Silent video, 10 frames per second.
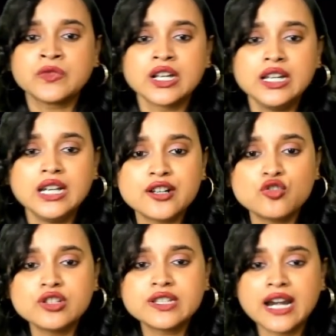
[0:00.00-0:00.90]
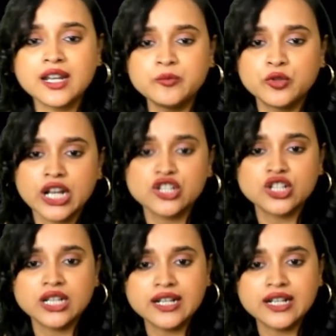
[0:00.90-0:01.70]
Electrostatic potential and